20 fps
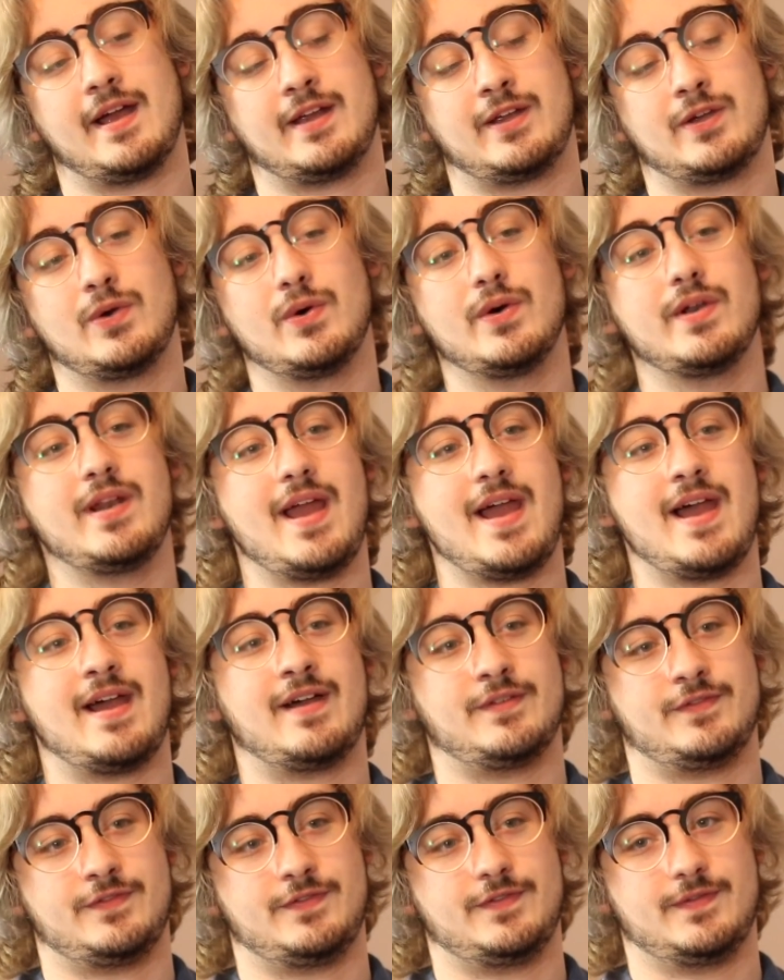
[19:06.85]
I could
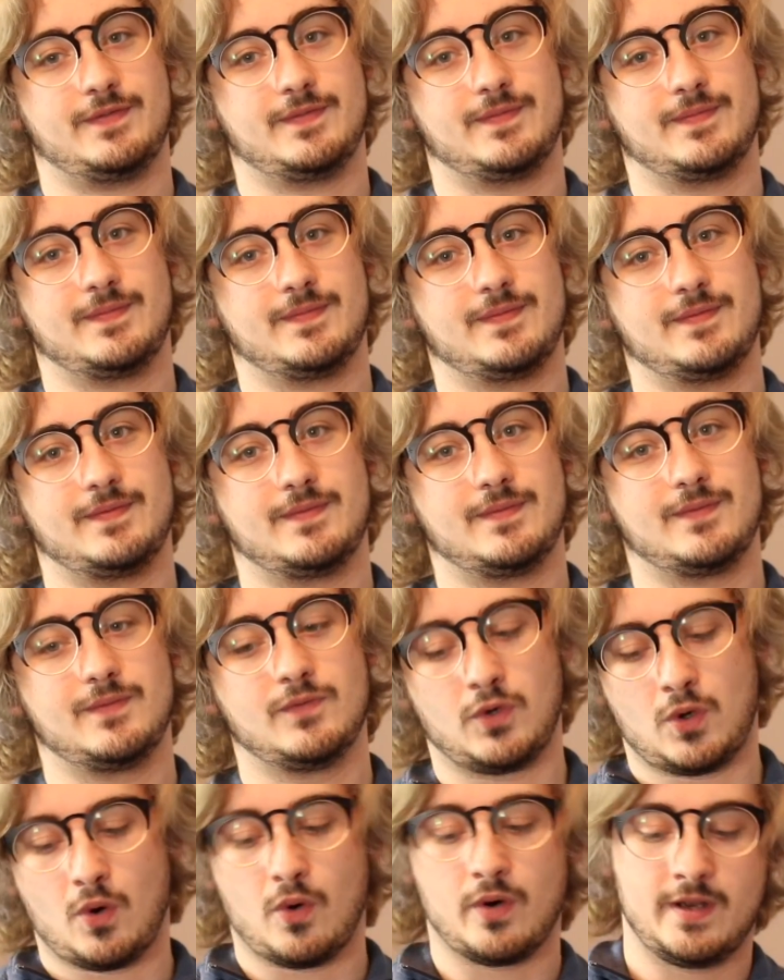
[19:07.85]
have
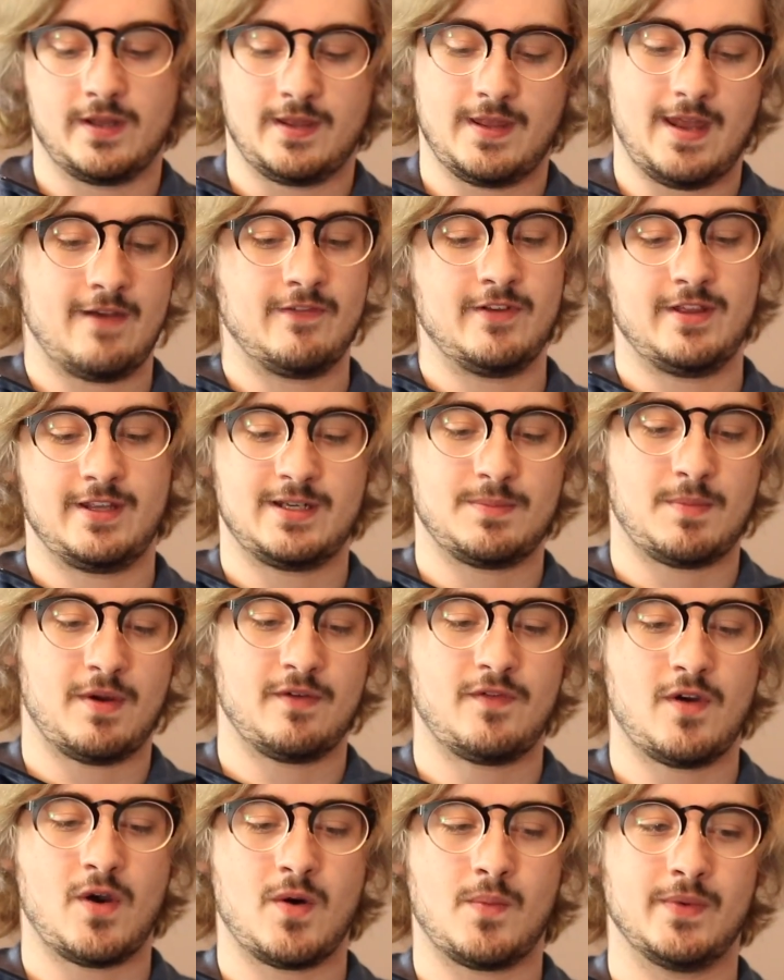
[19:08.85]
recorded everything to my
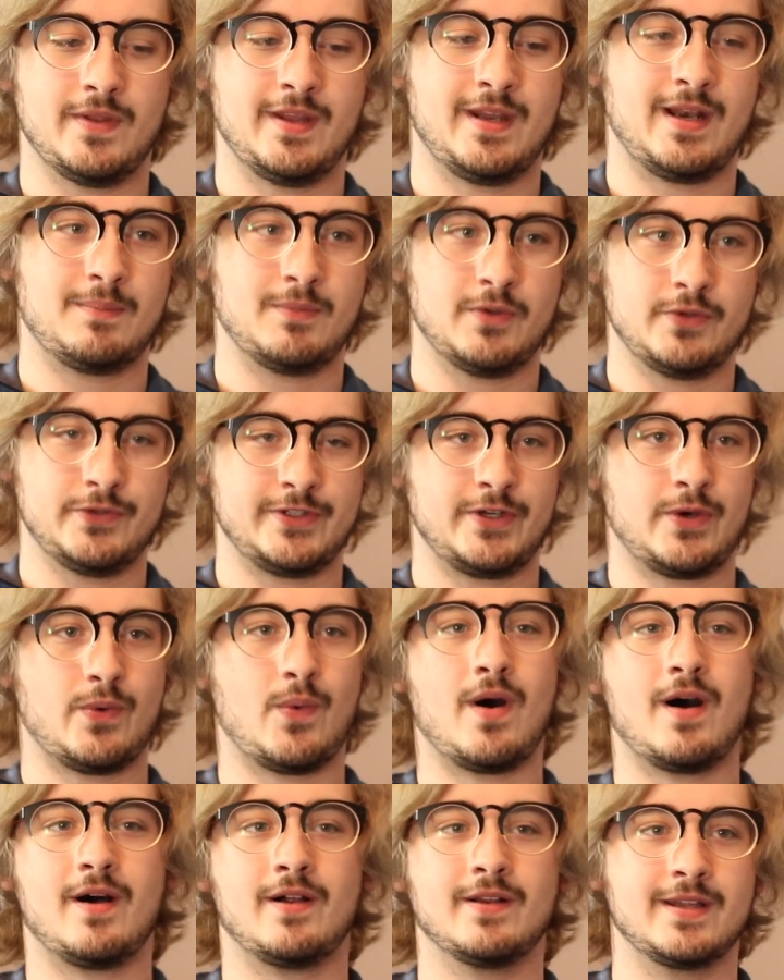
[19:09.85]
phone, but then I'm losing
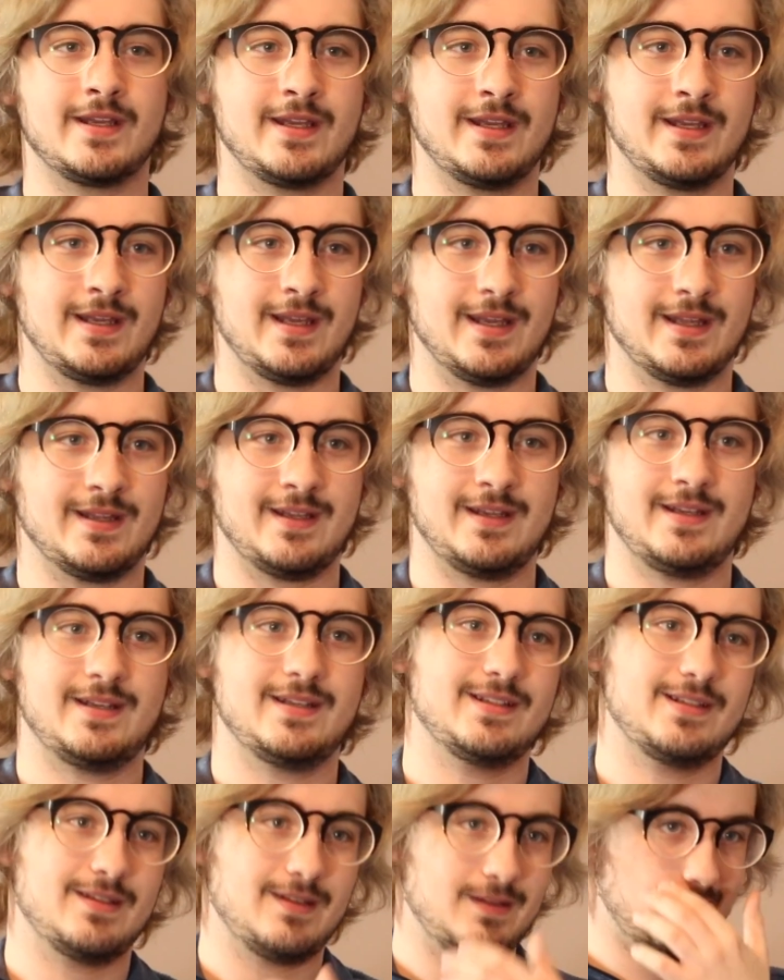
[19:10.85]
quality,
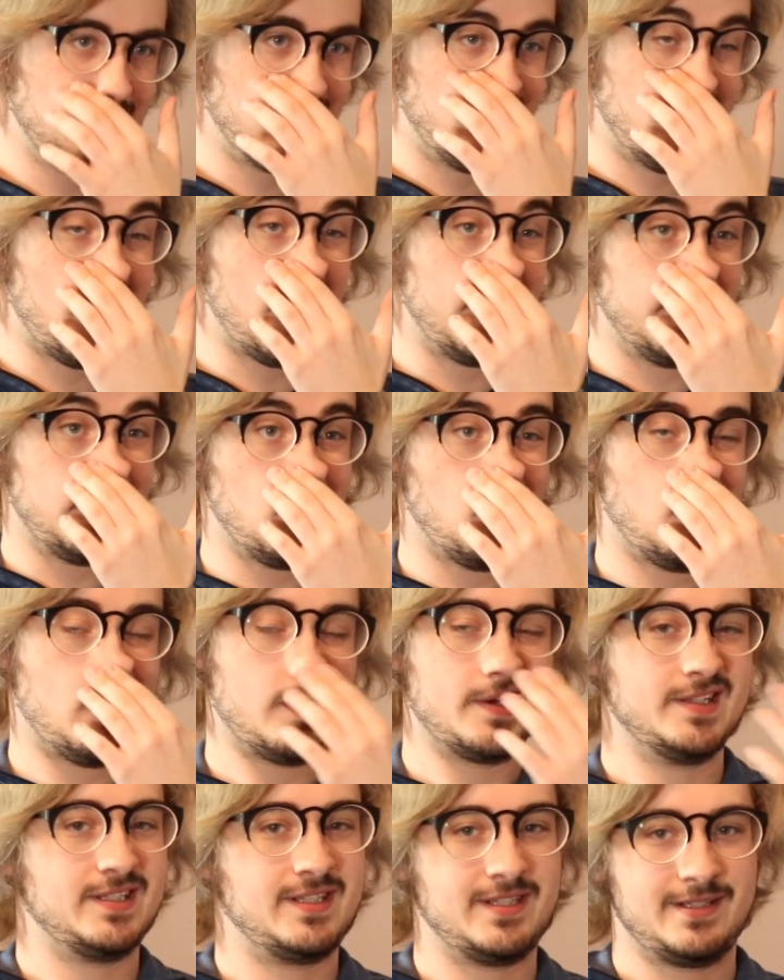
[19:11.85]
like audio
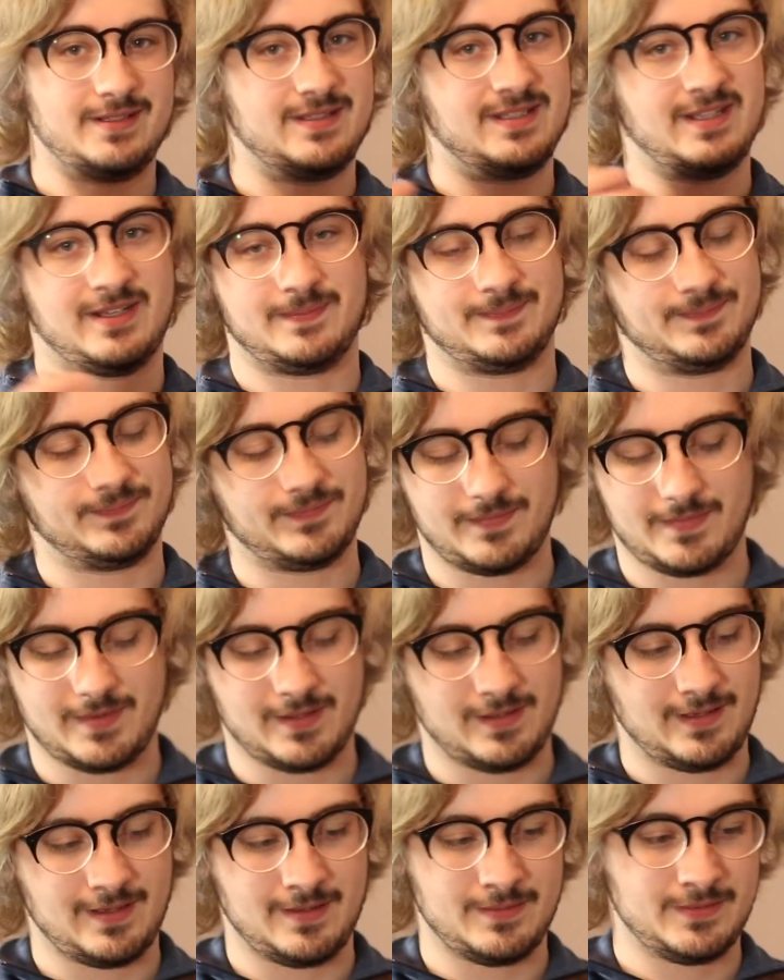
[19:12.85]
wise. So
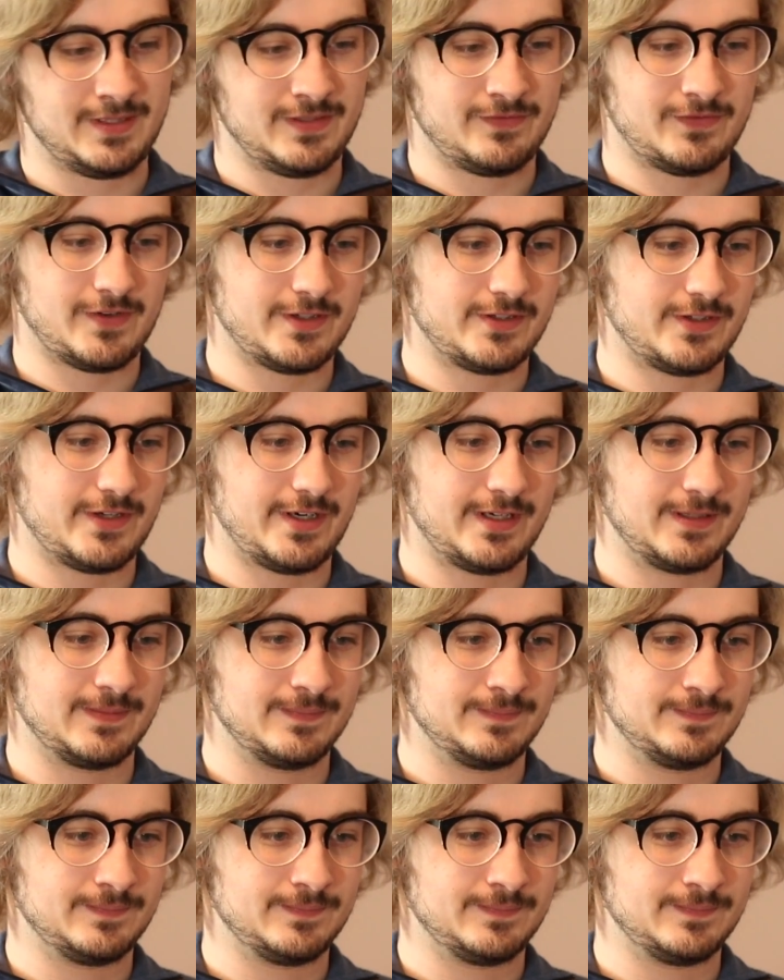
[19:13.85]
it was just frustrating.